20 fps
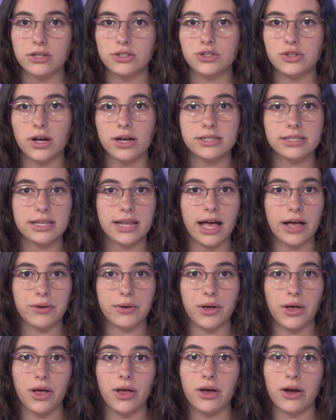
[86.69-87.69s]
Drugs and
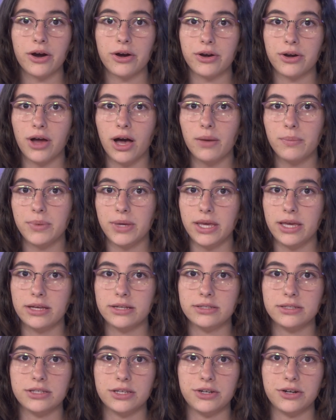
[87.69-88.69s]
alcohol are not being
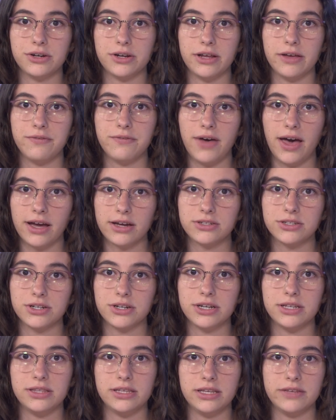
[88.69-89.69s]
considered a
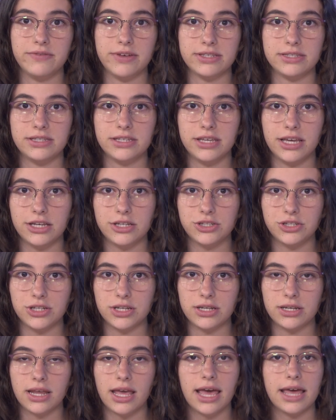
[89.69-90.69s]
factor in the
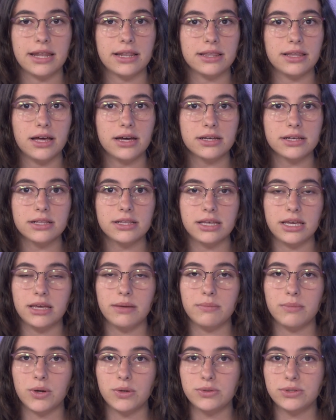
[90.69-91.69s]
investigation, and
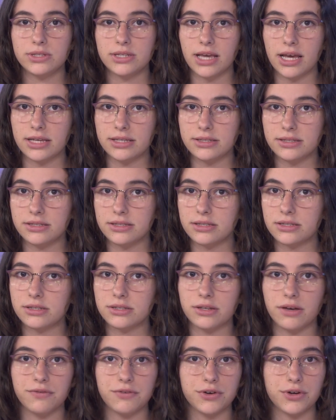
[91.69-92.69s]
luckily, most guests
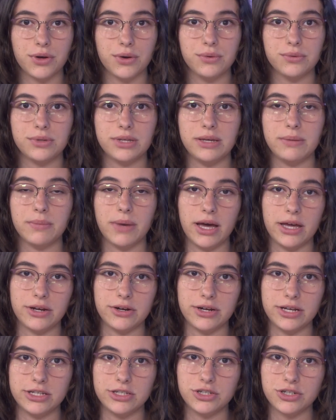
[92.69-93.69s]
suffered only
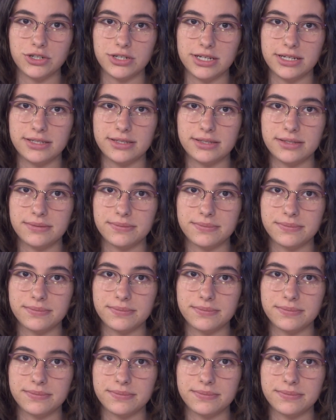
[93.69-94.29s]
minor injuries.